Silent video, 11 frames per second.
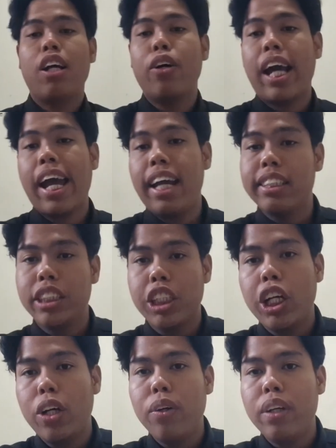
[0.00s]
Okay,
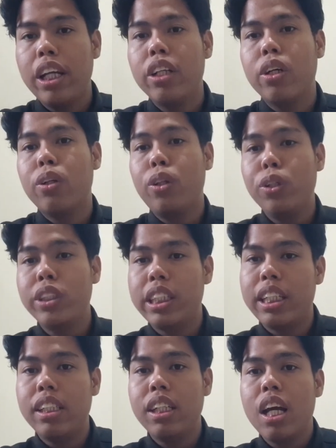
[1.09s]
so in
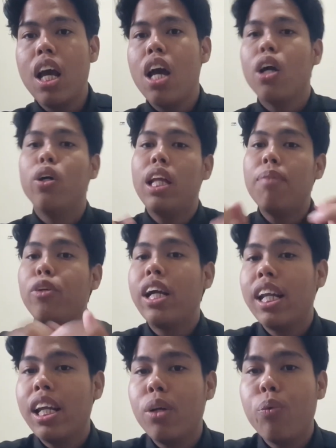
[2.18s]
conclusion,
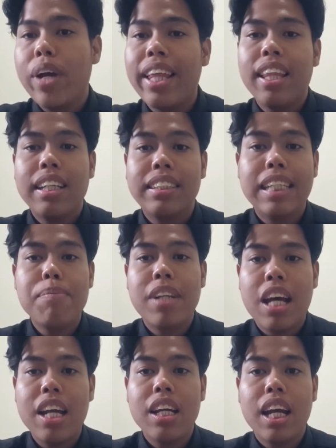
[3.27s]
collaborating with
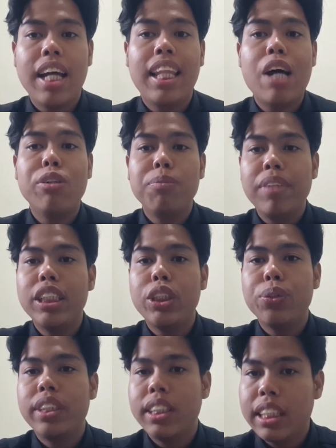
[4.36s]
Gemini allowed me
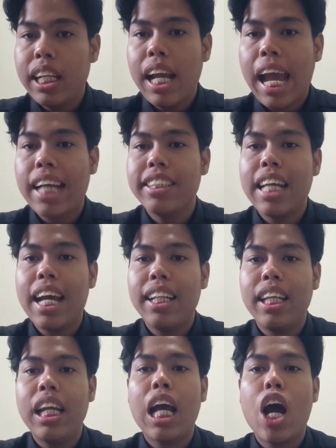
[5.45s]
to see
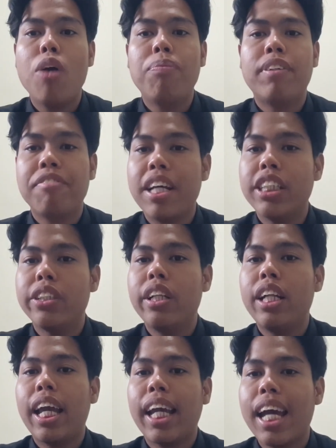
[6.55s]
exactly how
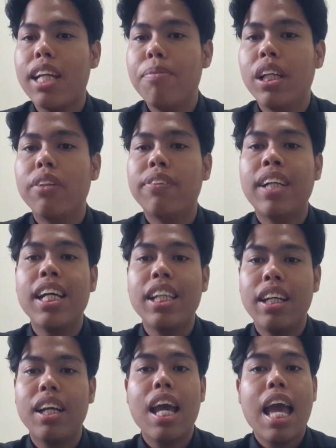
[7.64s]
professional academic
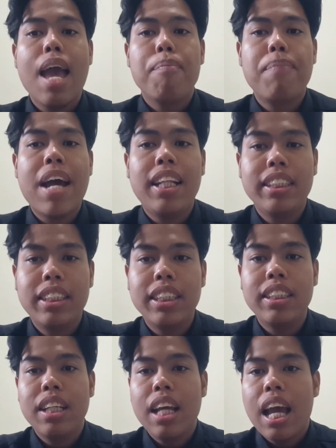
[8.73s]
writing balances